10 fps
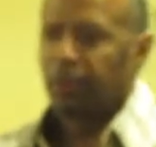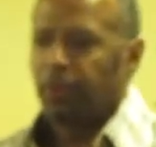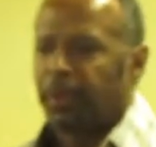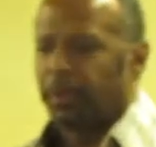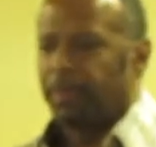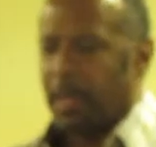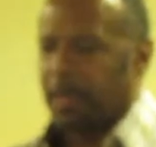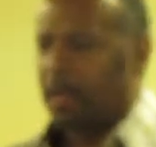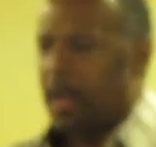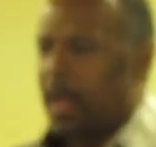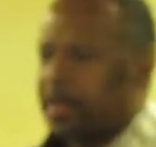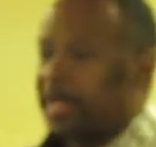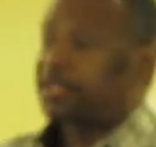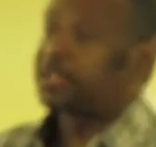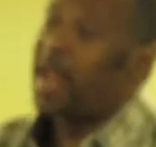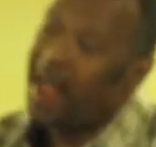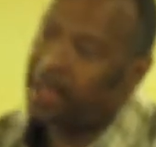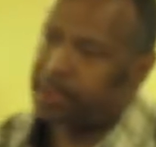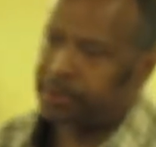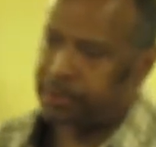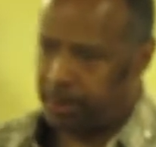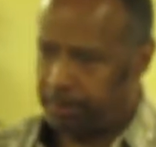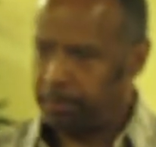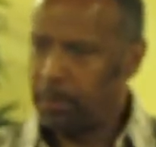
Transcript: a real man of God, they challenge you.